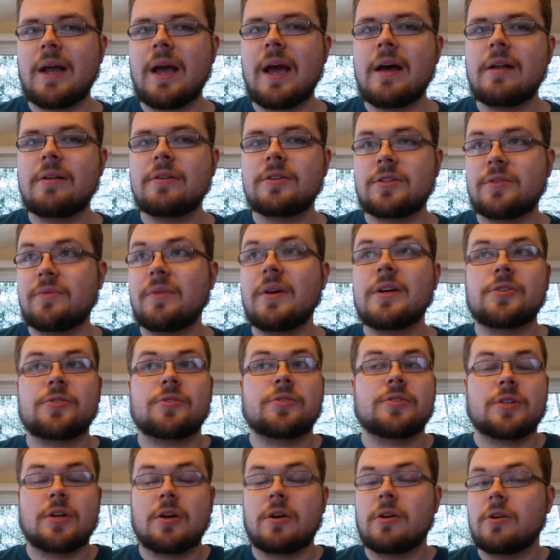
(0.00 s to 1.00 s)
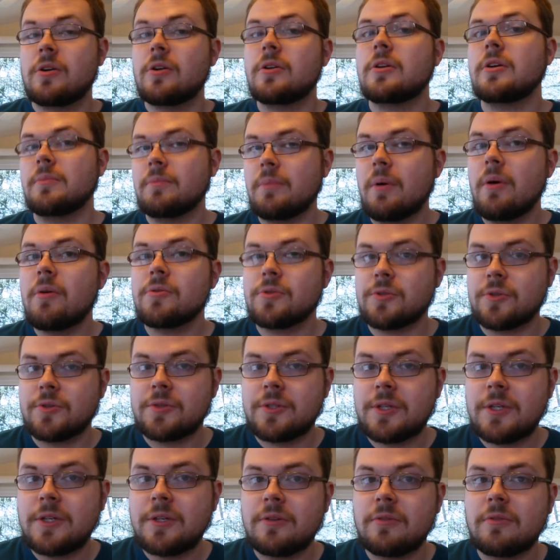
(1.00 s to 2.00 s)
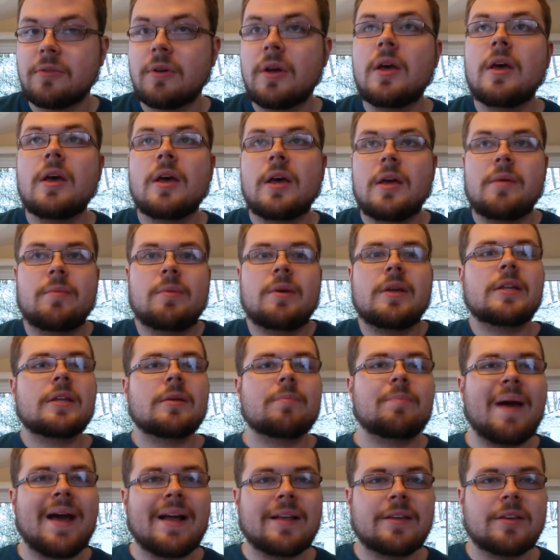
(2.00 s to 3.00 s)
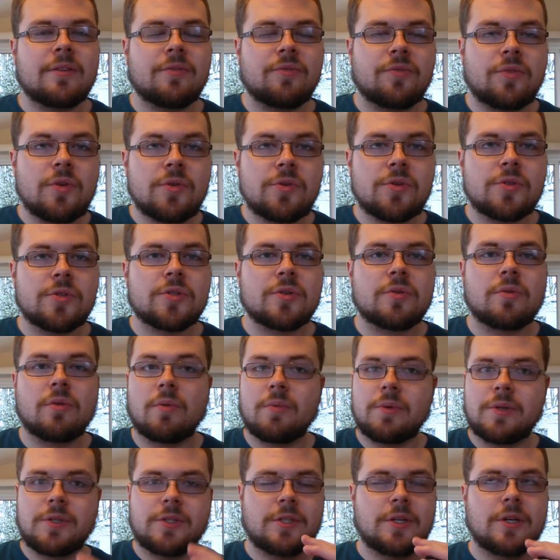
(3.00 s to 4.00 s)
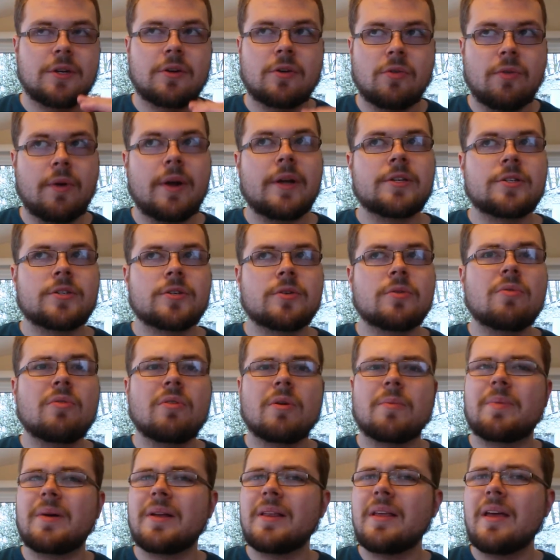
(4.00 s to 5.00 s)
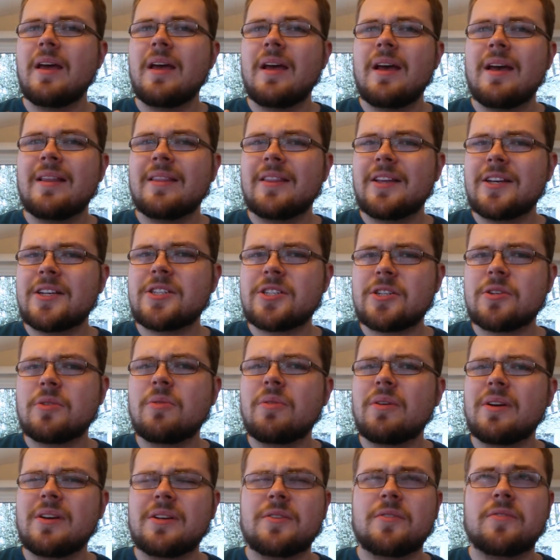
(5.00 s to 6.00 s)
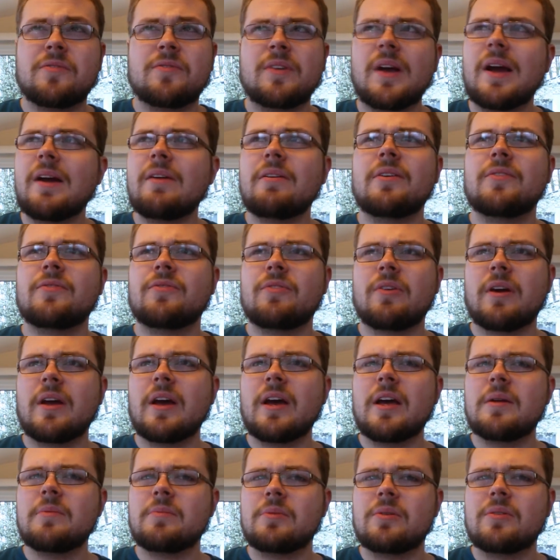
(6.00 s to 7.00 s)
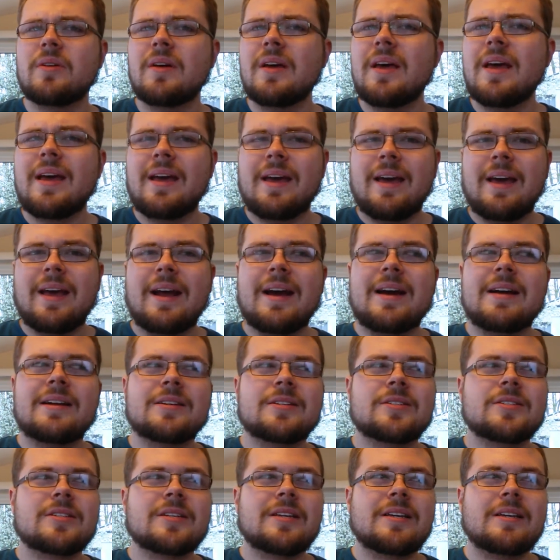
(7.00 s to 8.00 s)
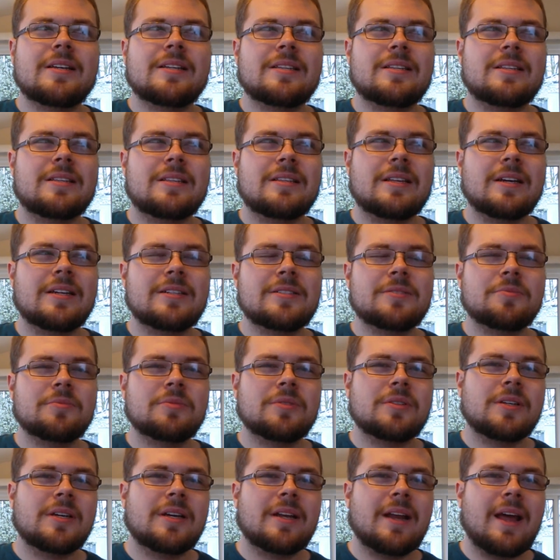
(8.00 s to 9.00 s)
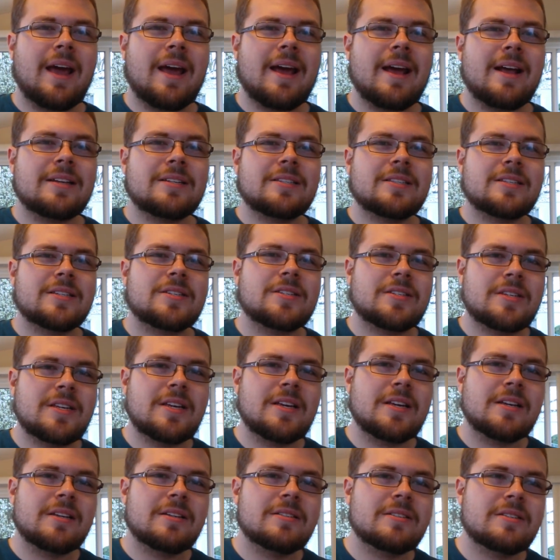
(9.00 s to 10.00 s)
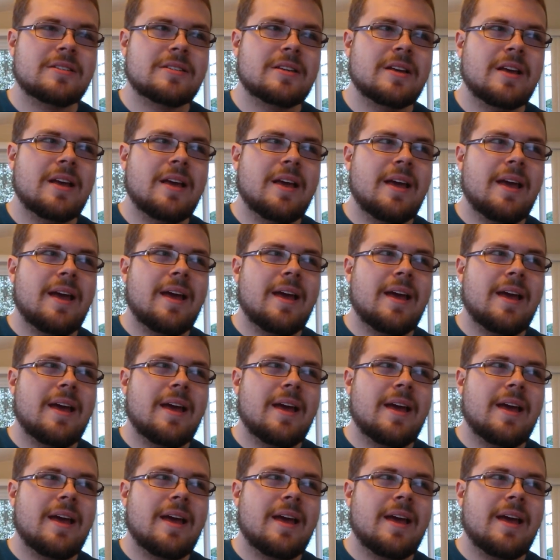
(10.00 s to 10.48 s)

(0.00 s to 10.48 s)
Alan Silvestri is a good composer, too. He did Back to the Future score, which is a great score, but this score is very forgettable. And honestly, it doesn't really enhance the scenes.